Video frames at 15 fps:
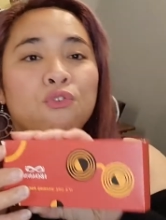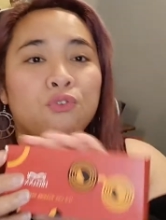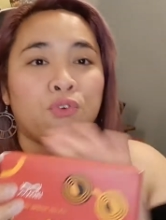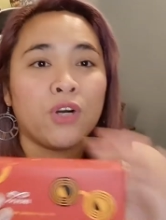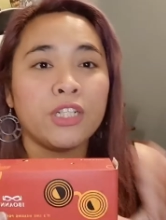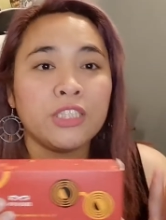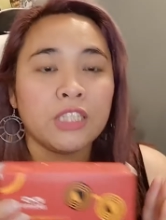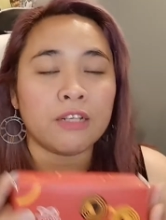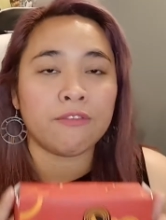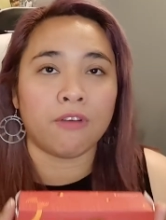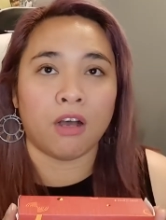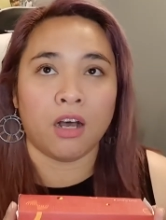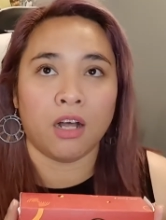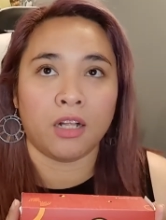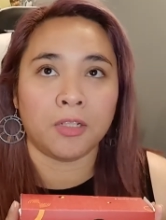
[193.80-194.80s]
first of
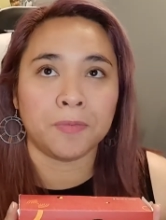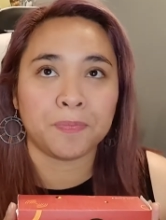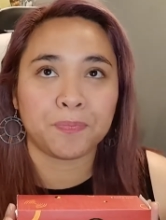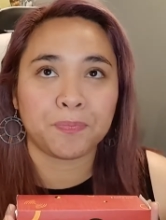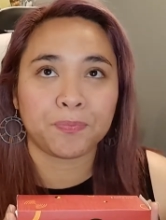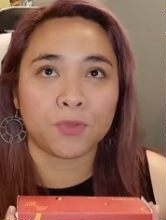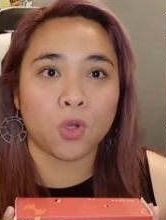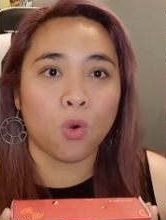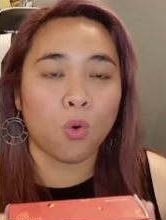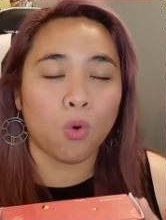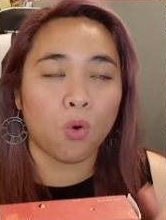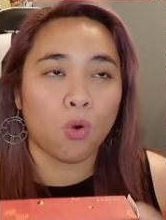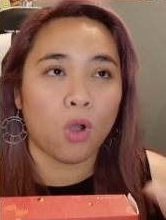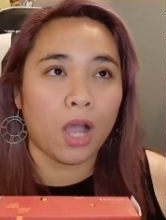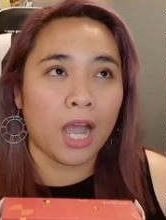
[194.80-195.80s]
all,
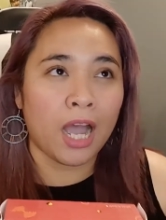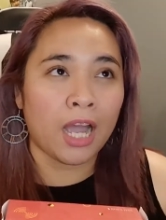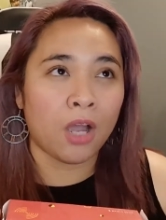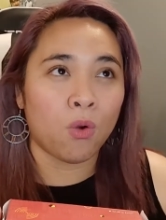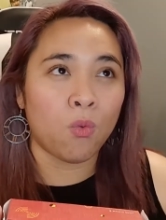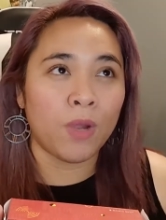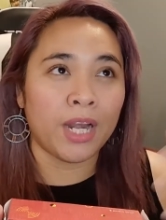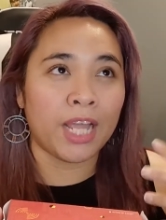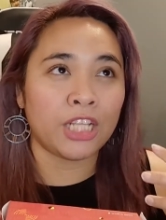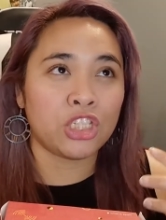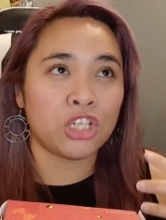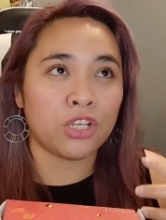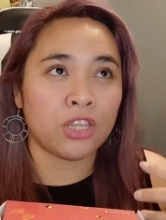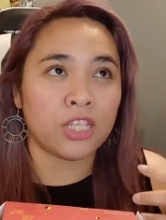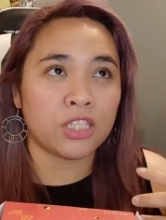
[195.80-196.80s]
uh, when I
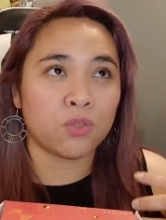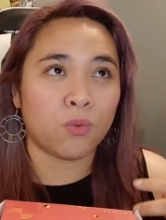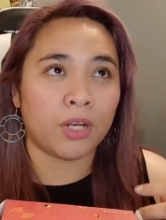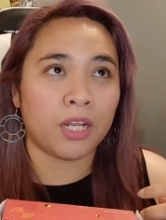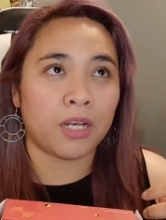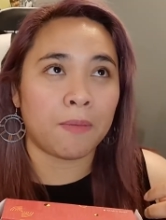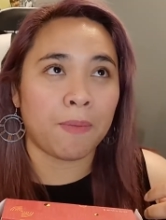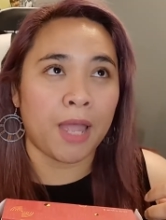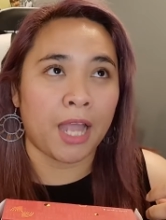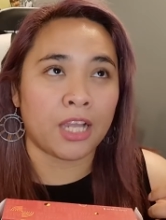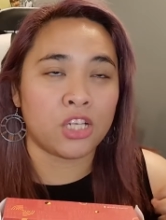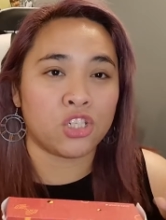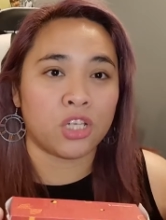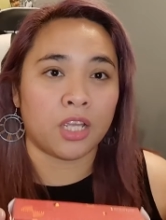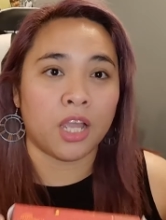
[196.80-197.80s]
took this one in the
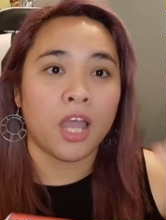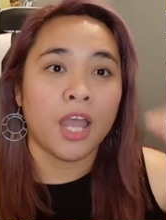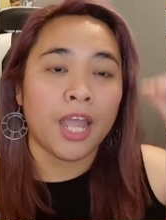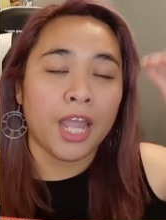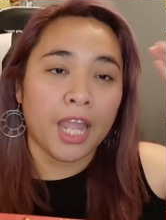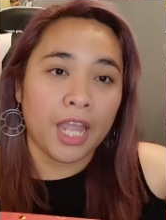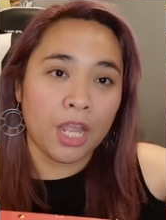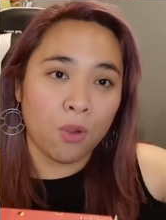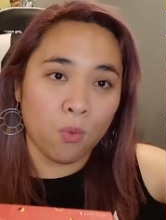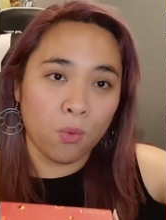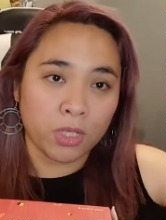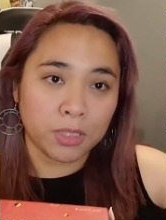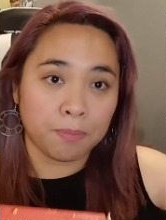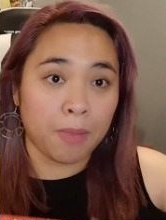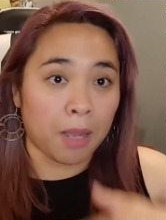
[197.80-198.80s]
packaging, it
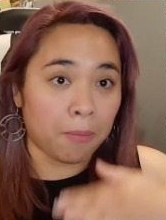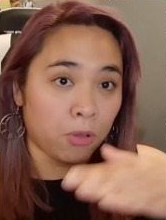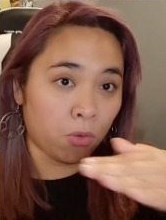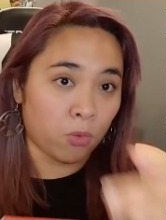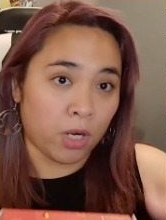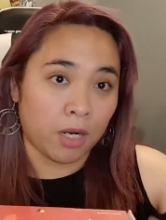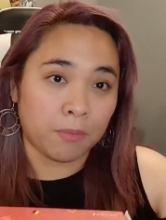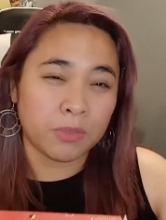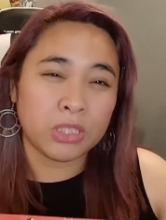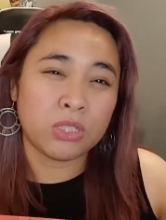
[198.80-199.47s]
was bubble wrap.